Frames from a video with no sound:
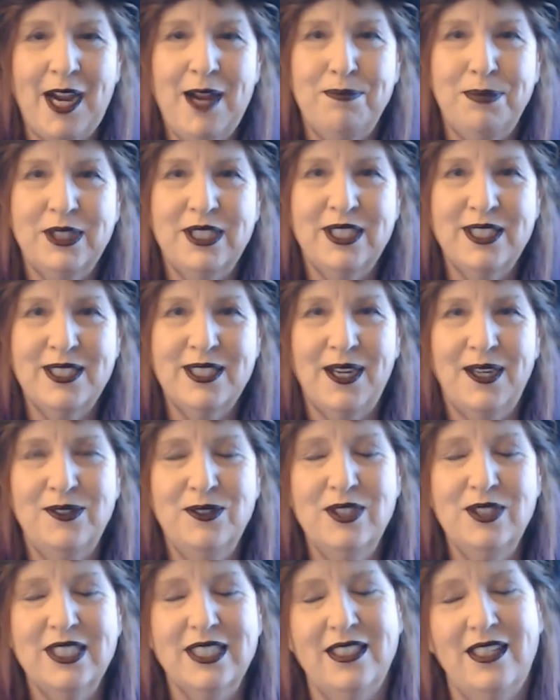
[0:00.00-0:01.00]
of
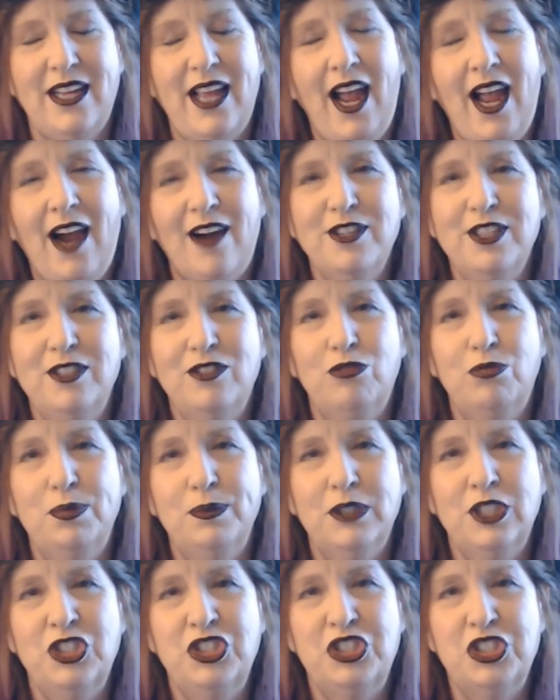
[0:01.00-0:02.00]
stones and how you've
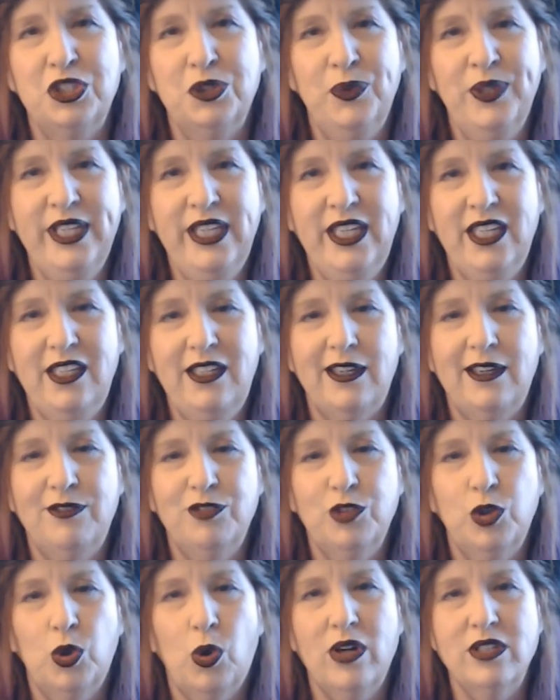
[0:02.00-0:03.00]
been doing it. Of
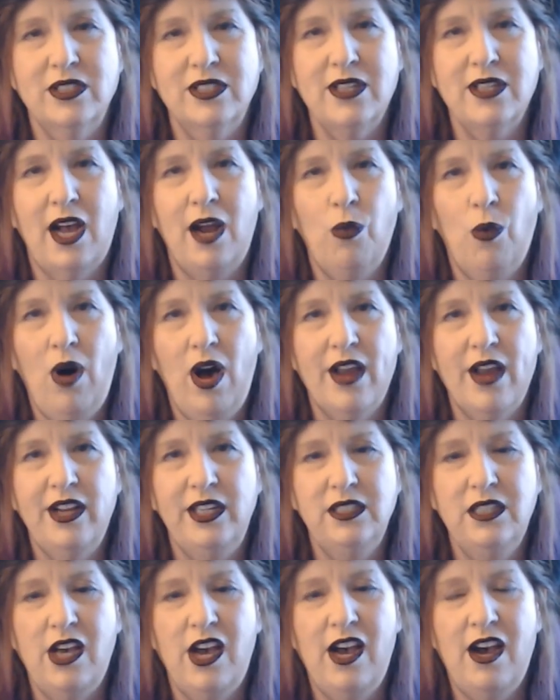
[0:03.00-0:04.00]
course I want to
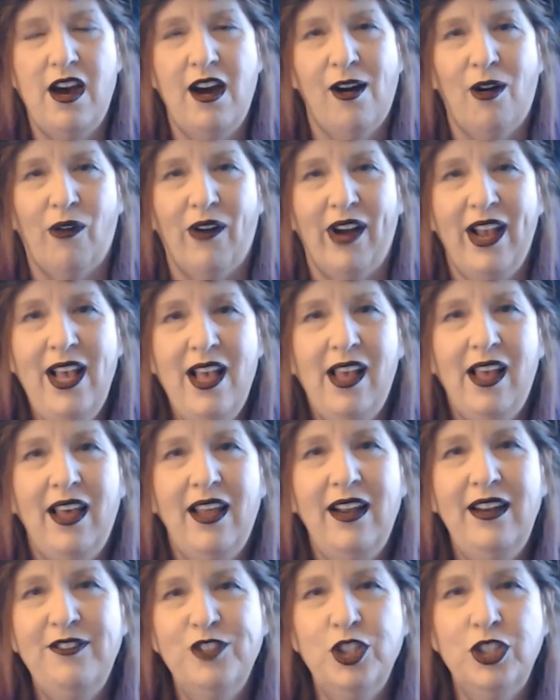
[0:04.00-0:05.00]
know. And
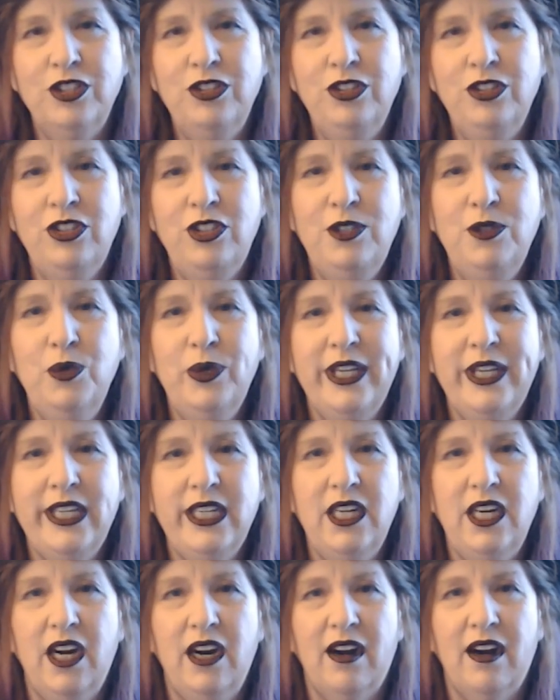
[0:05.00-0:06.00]
if you're new
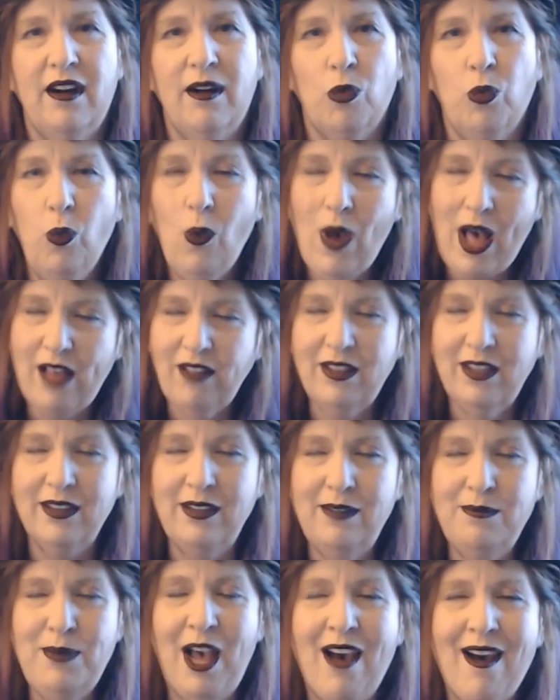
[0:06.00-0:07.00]
here,
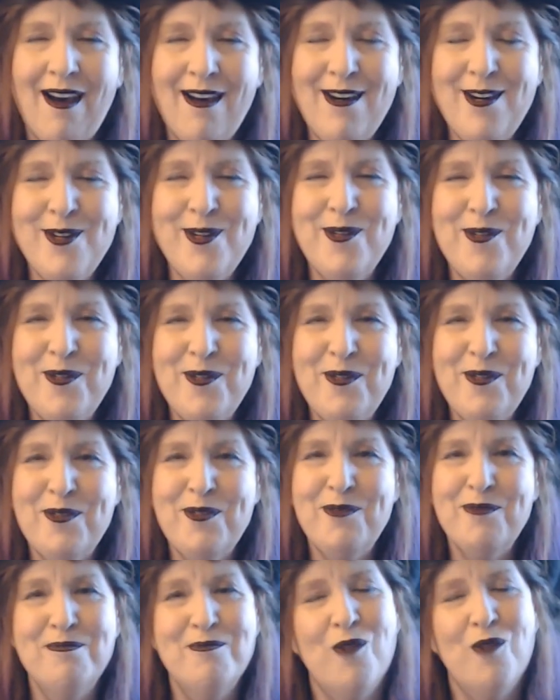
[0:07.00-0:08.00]
welcome
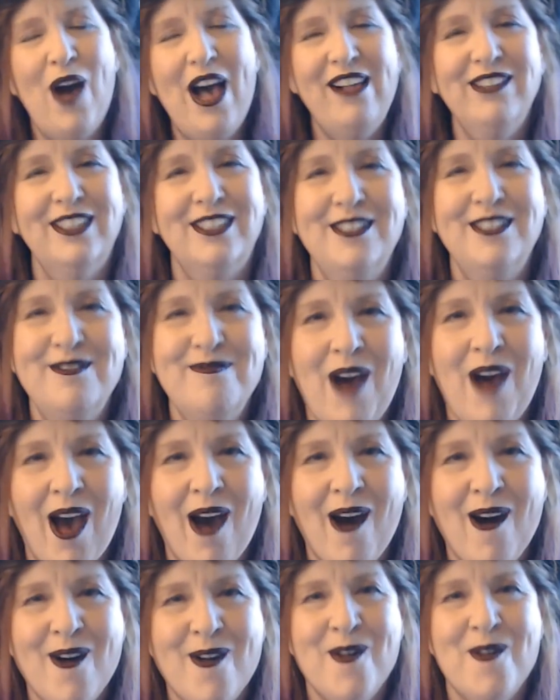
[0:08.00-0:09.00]
home. Welcome
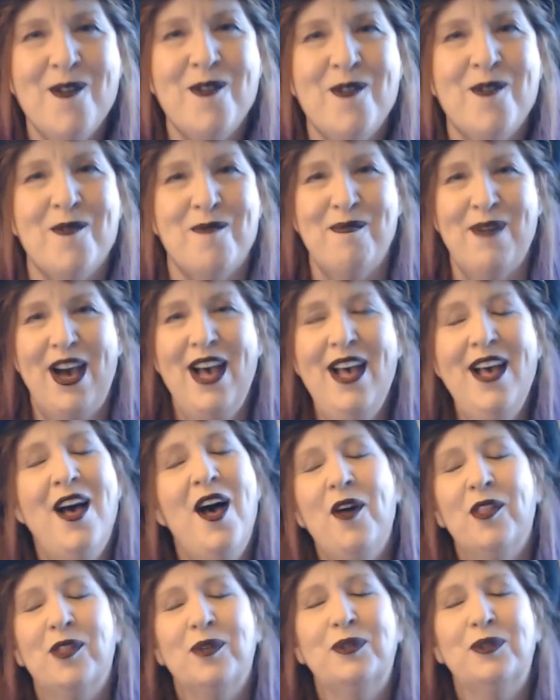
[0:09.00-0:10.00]
home.
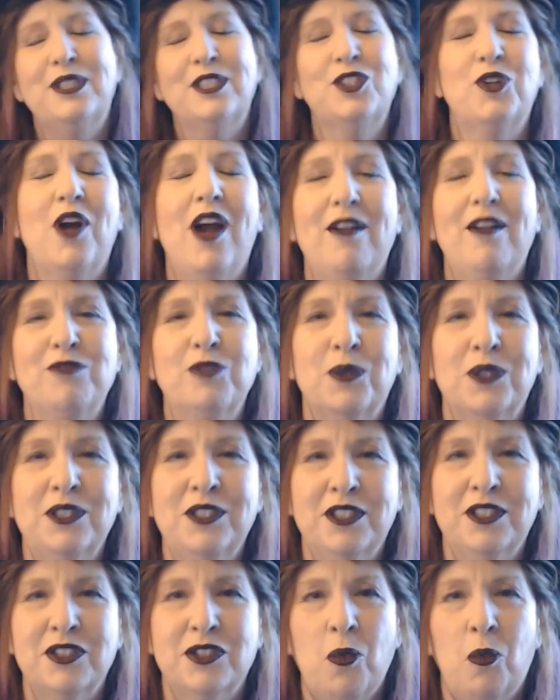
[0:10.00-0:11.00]
The witchcraft world
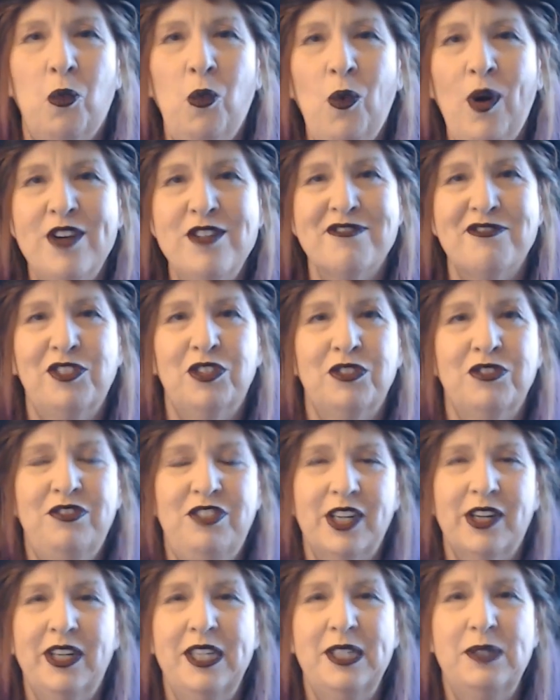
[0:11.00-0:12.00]
is a wonderful,
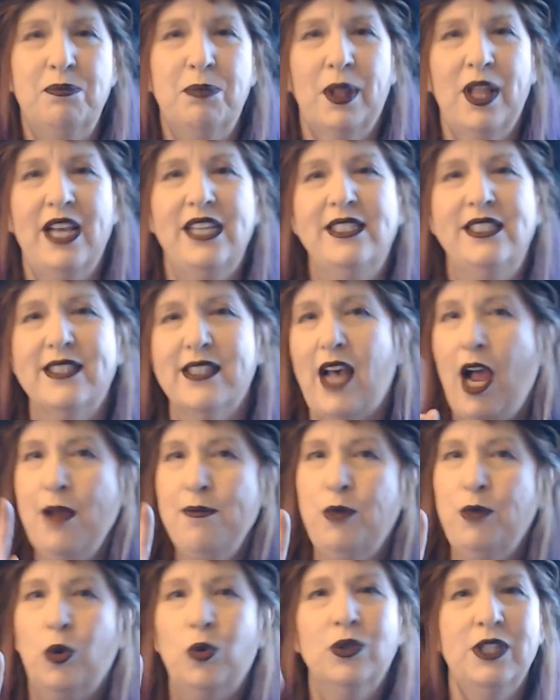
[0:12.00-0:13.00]
varied place. I'm
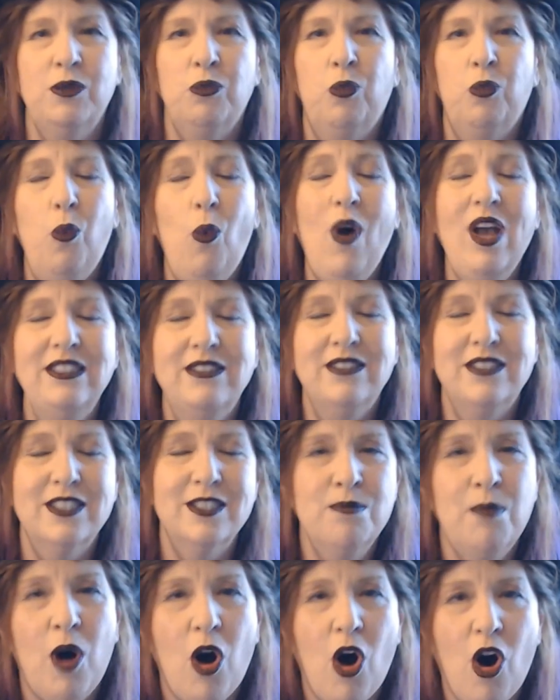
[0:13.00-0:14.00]
only one
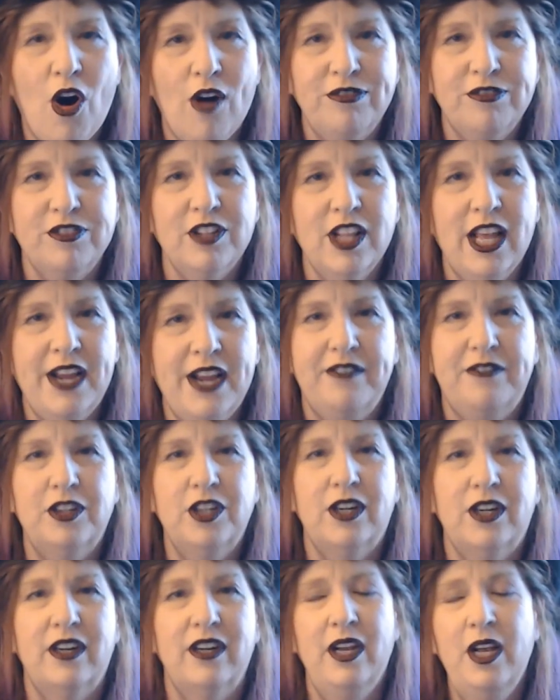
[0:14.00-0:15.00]
small
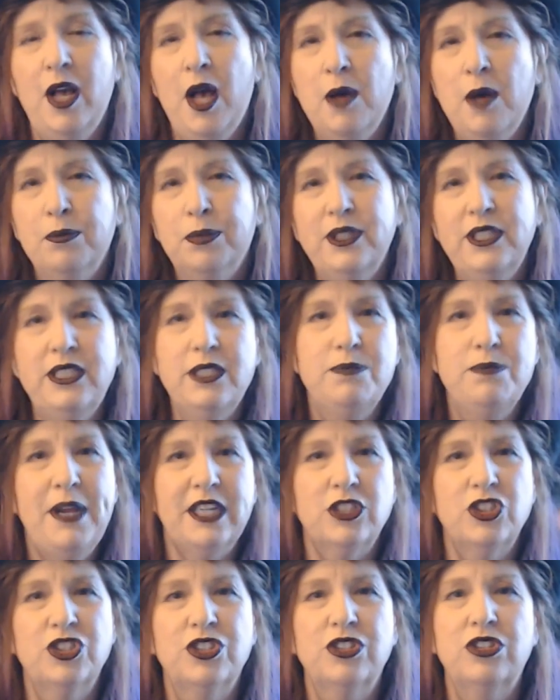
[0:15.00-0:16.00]
flavor. Please make
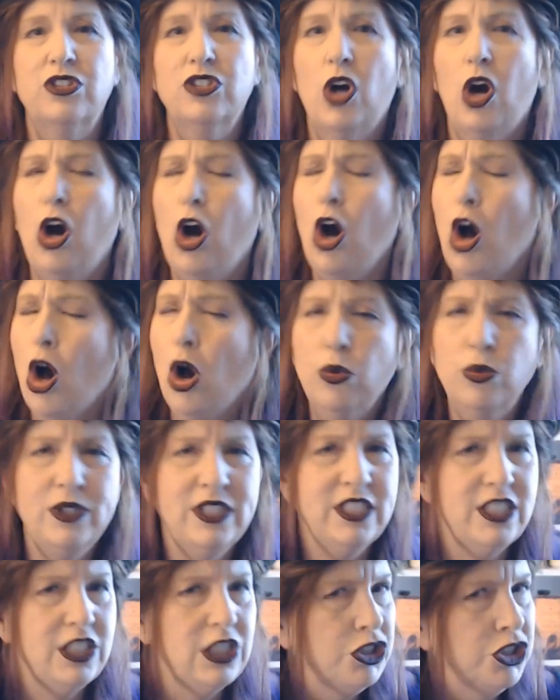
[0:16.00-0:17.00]
sure to
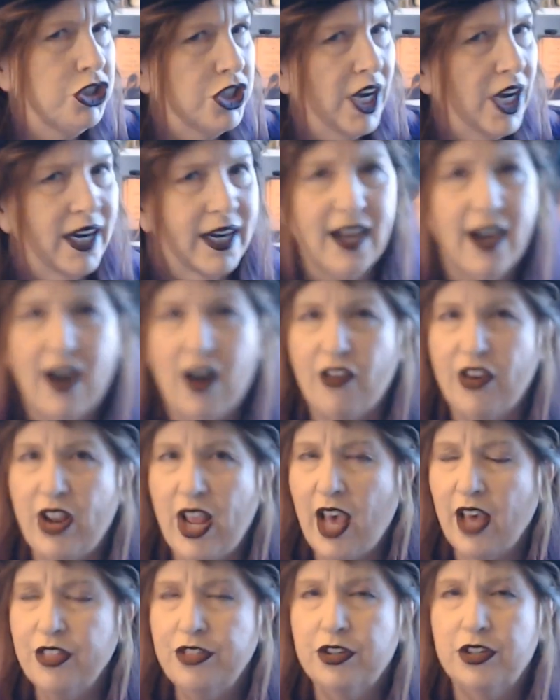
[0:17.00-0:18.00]
always check out
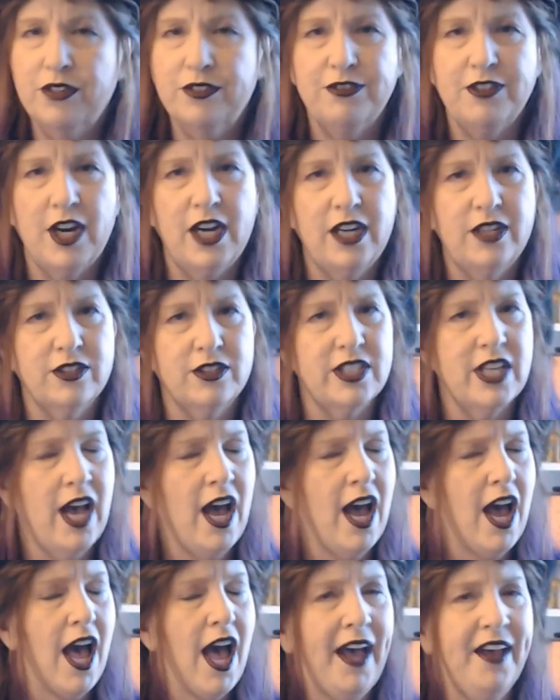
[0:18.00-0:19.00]
other folks,
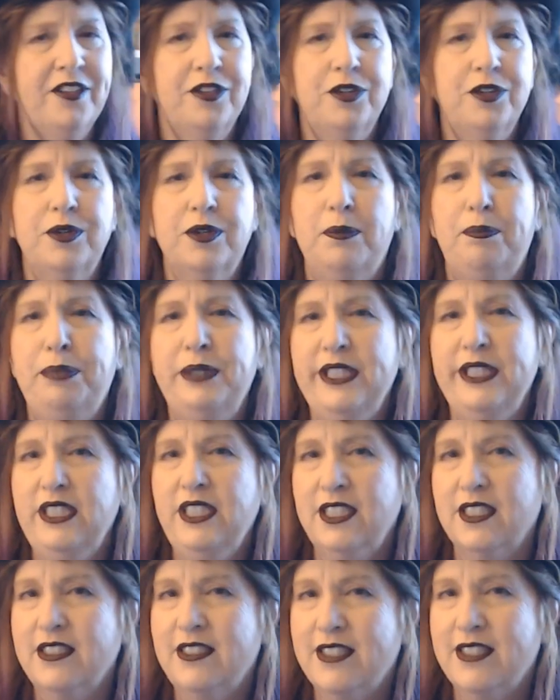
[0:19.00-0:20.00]
other
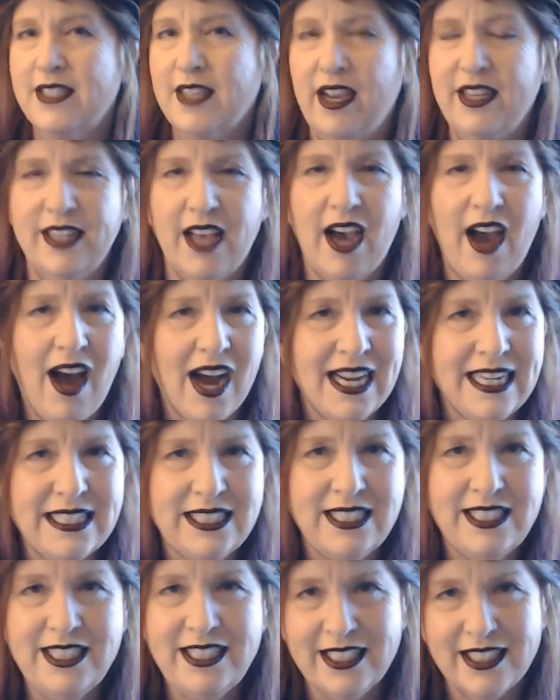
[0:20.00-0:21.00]
opinions and
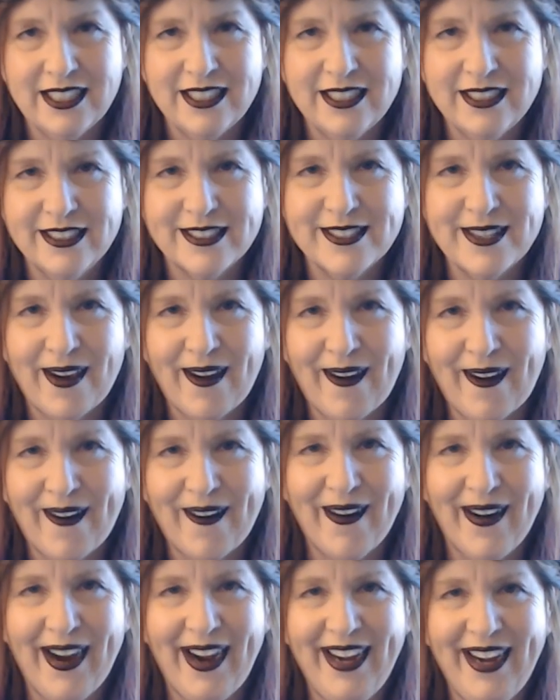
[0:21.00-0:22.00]
ideas. All
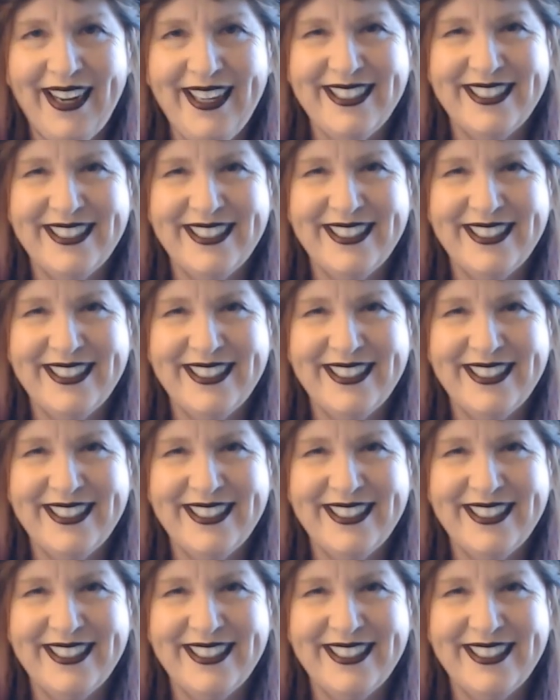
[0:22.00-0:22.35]
right.